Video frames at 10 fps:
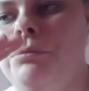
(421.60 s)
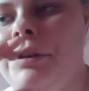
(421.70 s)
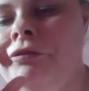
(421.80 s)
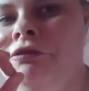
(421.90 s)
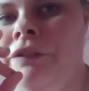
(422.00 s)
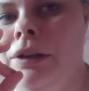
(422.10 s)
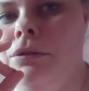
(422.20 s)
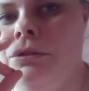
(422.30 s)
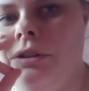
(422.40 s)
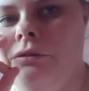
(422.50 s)
we
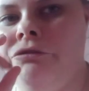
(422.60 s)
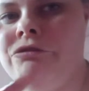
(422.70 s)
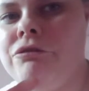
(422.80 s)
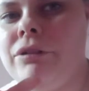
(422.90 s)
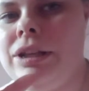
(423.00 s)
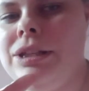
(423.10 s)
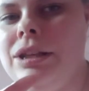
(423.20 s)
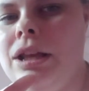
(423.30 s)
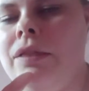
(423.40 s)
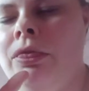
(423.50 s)
filled
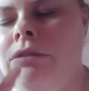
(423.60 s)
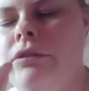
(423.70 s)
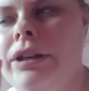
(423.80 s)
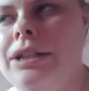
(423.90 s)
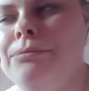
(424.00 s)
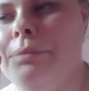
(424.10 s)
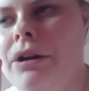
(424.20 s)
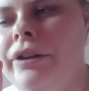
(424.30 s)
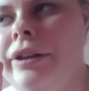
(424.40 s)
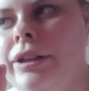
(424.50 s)
three three
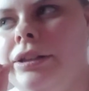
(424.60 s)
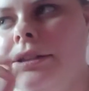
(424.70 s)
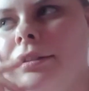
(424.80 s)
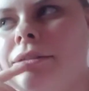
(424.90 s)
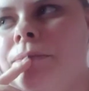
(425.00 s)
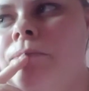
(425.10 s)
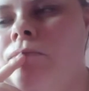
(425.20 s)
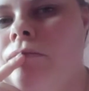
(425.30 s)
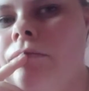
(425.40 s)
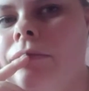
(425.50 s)
buckets
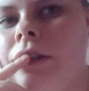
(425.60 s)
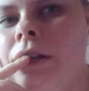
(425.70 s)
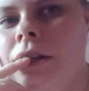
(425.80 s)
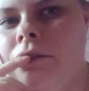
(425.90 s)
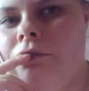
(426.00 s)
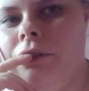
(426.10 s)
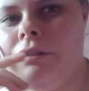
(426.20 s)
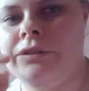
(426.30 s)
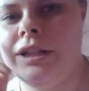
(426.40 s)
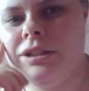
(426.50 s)

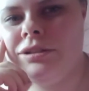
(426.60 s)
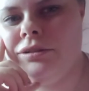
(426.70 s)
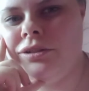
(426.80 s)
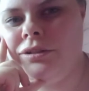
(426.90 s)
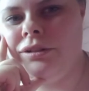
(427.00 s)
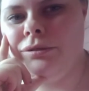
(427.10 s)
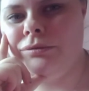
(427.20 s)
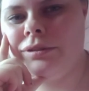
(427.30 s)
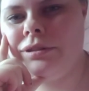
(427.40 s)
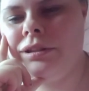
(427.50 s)
full of kitchen
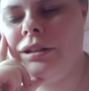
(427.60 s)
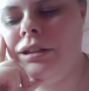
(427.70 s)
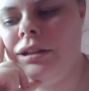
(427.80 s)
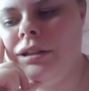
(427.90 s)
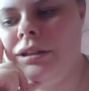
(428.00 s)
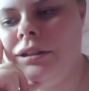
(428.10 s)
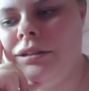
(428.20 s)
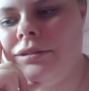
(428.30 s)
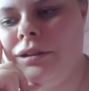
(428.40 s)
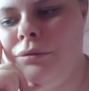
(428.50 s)
tiles.
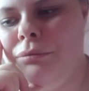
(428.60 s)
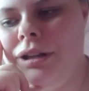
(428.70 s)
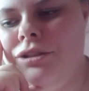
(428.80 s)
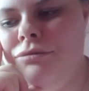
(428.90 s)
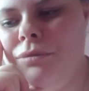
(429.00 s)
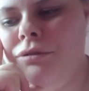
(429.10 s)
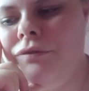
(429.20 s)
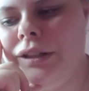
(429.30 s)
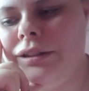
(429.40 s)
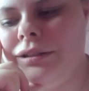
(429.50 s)
So when you
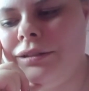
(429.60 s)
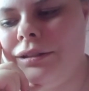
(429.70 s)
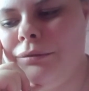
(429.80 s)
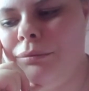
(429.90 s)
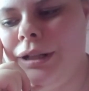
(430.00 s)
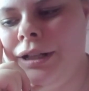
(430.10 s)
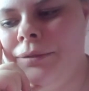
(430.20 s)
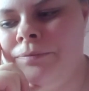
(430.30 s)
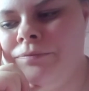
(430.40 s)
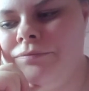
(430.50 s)
move into
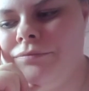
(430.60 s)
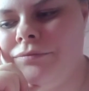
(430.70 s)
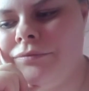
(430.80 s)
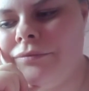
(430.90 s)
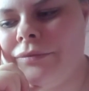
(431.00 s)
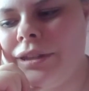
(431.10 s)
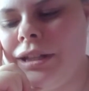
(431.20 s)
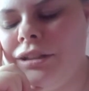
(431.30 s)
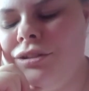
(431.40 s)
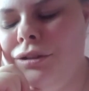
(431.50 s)
somewhere
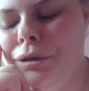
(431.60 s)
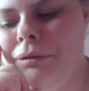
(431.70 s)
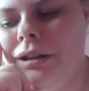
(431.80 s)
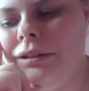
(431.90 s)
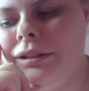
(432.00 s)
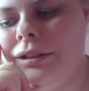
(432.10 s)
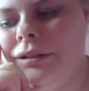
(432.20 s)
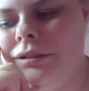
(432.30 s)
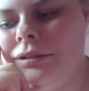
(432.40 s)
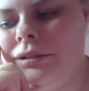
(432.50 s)
and you go out in the
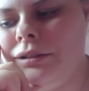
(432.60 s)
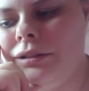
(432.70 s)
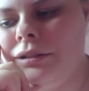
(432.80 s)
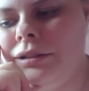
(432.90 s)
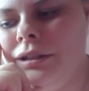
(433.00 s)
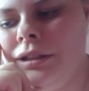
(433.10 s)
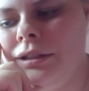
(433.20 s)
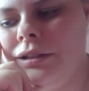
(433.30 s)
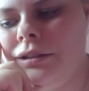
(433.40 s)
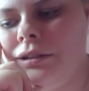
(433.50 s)
garden,
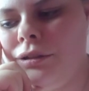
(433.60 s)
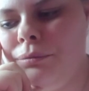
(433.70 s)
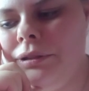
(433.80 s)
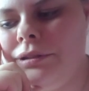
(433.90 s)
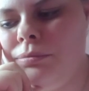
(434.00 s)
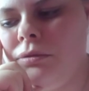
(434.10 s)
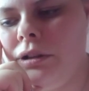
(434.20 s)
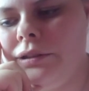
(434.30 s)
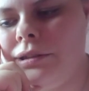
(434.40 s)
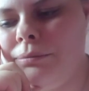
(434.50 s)
don't be
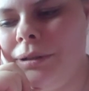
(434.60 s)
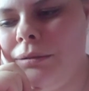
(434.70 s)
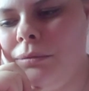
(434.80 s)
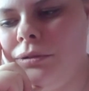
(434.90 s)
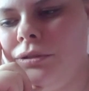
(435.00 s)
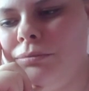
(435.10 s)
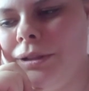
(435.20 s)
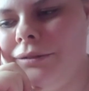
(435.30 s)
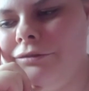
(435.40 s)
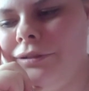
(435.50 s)
surprised about what you
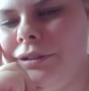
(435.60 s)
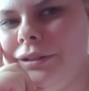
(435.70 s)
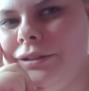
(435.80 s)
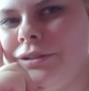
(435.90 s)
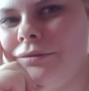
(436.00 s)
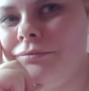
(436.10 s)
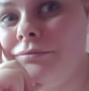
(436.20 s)
might find.